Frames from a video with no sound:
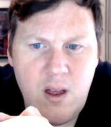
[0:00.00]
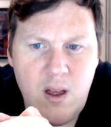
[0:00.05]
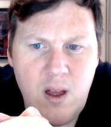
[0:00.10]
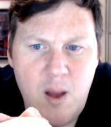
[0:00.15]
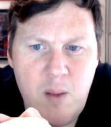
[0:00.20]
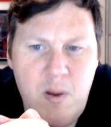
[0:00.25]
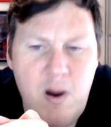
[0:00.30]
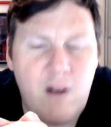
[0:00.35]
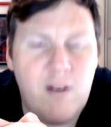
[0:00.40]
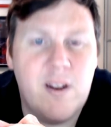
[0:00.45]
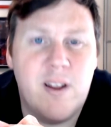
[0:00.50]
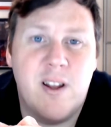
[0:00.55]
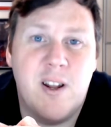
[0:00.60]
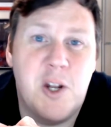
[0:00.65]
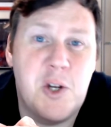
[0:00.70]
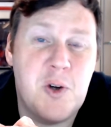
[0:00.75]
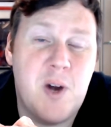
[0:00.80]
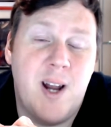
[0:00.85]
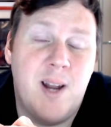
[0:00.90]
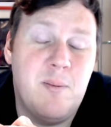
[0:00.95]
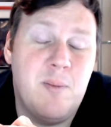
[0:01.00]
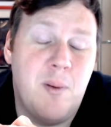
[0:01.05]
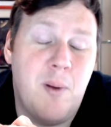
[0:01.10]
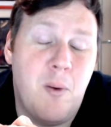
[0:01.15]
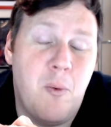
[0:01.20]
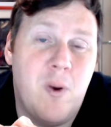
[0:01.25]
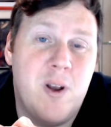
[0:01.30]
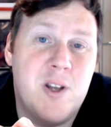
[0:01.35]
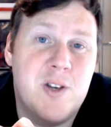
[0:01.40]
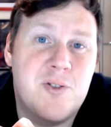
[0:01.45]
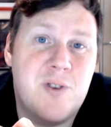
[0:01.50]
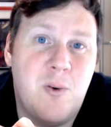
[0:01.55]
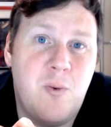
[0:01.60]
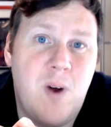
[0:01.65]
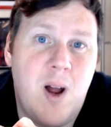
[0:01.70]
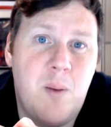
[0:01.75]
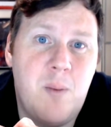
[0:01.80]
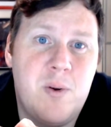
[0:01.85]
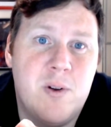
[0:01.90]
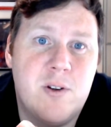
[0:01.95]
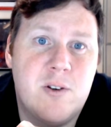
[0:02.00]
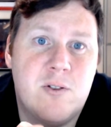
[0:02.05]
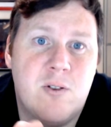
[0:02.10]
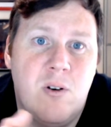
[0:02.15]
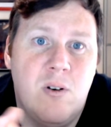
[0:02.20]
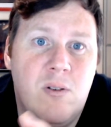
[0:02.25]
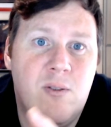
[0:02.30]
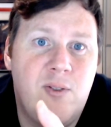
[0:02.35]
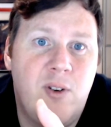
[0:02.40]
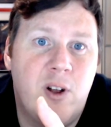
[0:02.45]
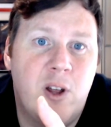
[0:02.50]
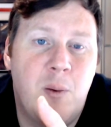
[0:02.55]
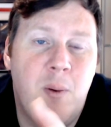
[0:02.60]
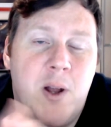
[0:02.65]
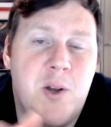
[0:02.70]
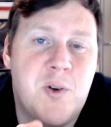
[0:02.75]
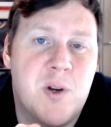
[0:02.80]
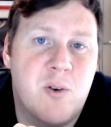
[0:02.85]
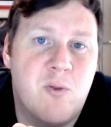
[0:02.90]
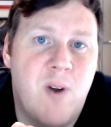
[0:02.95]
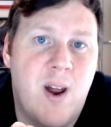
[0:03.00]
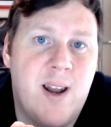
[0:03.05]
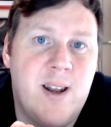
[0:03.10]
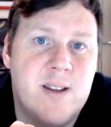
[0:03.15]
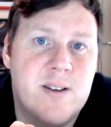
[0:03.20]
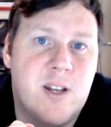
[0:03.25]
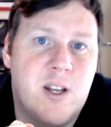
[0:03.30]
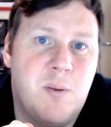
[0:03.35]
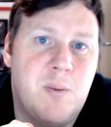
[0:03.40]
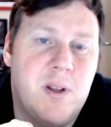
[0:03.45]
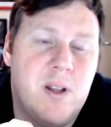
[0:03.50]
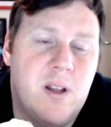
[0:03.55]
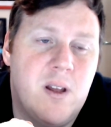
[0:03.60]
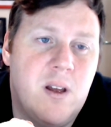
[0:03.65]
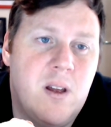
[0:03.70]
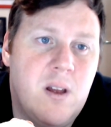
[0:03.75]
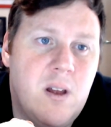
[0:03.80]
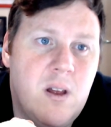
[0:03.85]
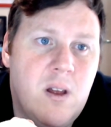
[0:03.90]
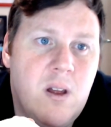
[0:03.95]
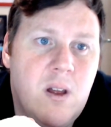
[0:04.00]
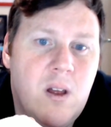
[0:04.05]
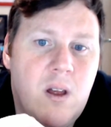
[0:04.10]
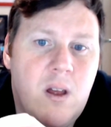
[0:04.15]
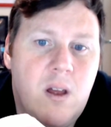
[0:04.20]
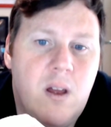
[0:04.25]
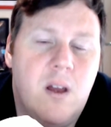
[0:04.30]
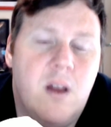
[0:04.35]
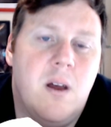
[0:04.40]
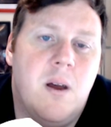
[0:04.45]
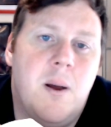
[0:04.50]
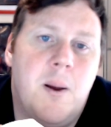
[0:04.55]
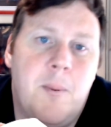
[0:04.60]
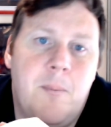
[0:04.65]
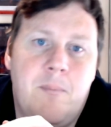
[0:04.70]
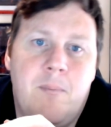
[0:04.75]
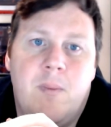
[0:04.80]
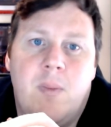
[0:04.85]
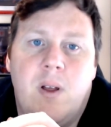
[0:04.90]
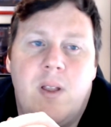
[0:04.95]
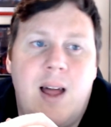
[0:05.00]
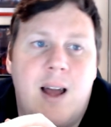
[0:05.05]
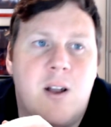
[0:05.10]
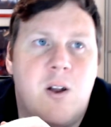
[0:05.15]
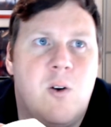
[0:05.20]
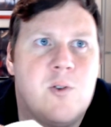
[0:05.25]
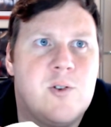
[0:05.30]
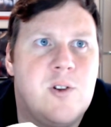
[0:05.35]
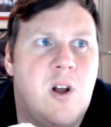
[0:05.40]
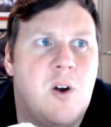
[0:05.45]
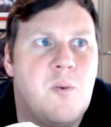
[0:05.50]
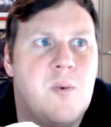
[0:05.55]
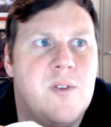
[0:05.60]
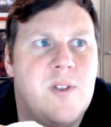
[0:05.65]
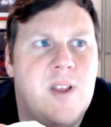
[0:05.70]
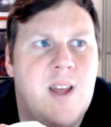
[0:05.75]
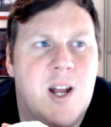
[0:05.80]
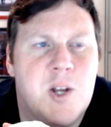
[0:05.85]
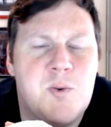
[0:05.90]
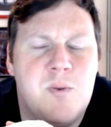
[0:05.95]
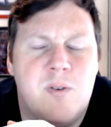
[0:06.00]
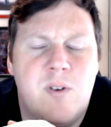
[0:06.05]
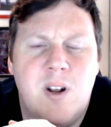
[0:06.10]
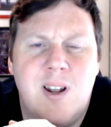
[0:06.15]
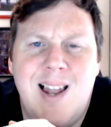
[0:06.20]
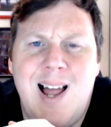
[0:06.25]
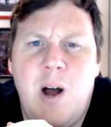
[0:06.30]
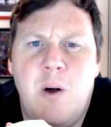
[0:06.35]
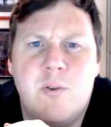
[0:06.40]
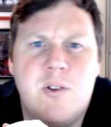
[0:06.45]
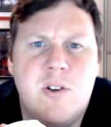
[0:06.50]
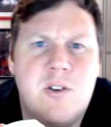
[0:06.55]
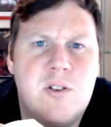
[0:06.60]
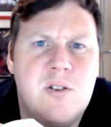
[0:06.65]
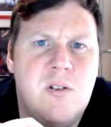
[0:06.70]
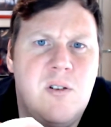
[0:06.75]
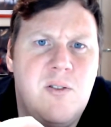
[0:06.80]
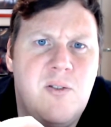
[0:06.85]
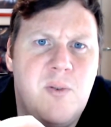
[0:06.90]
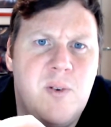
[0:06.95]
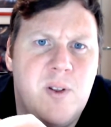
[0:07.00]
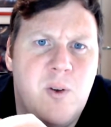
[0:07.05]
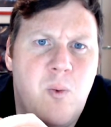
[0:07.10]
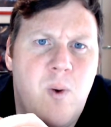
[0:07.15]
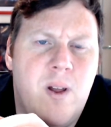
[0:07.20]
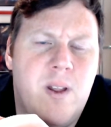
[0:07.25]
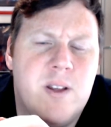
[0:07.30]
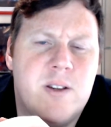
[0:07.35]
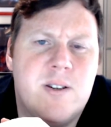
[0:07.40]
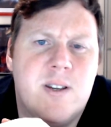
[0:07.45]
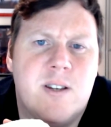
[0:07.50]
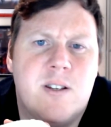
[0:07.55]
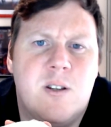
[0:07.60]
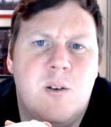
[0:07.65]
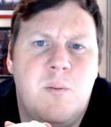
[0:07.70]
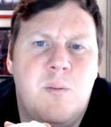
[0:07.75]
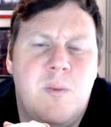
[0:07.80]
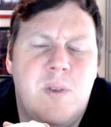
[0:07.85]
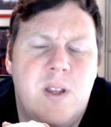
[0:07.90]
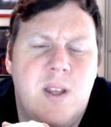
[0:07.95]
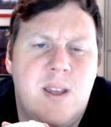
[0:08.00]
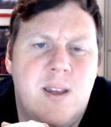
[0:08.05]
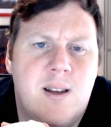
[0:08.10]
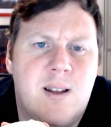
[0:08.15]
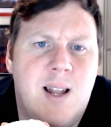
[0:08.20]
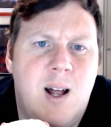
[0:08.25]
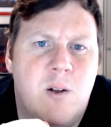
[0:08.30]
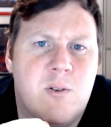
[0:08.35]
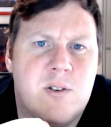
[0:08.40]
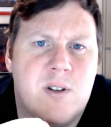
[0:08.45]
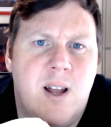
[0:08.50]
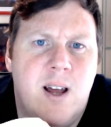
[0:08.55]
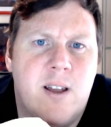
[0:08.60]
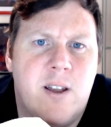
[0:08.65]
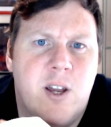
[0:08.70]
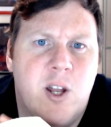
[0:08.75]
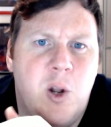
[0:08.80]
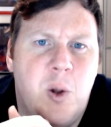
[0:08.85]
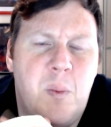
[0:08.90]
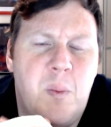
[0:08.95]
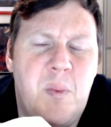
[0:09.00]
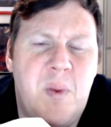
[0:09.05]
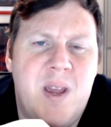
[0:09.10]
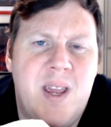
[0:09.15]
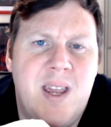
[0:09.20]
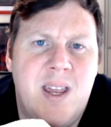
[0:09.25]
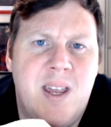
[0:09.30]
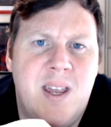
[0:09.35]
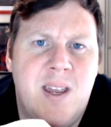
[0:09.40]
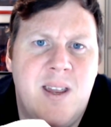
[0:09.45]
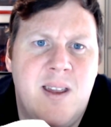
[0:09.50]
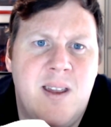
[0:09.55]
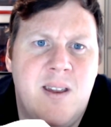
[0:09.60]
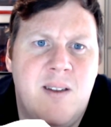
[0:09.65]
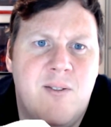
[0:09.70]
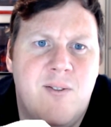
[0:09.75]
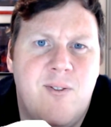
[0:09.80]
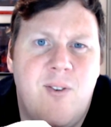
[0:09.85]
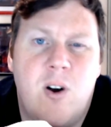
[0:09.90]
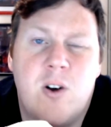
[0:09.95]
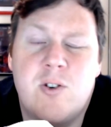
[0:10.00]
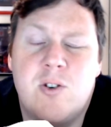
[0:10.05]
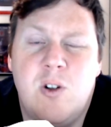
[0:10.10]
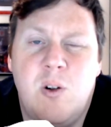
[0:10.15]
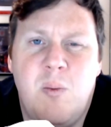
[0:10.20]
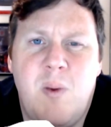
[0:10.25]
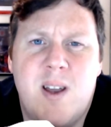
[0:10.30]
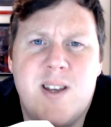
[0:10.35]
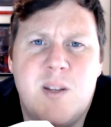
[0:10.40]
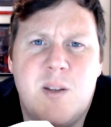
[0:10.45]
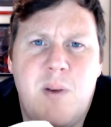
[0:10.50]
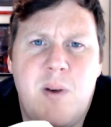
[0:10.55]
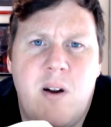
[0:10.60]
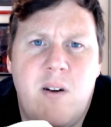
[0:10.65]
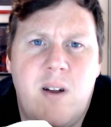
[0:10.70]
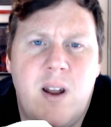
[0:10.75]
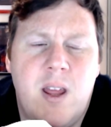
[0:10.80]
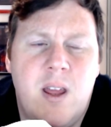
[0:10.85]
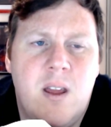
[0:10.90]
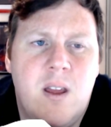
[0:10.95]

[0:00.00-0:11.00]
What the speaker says: they're going to try and implement windscreen wipers, so volumetric rain is going to be there. That goes along with the actual clouds and stuff, with the weather system. The clouds and that are going to be voxel based apparently.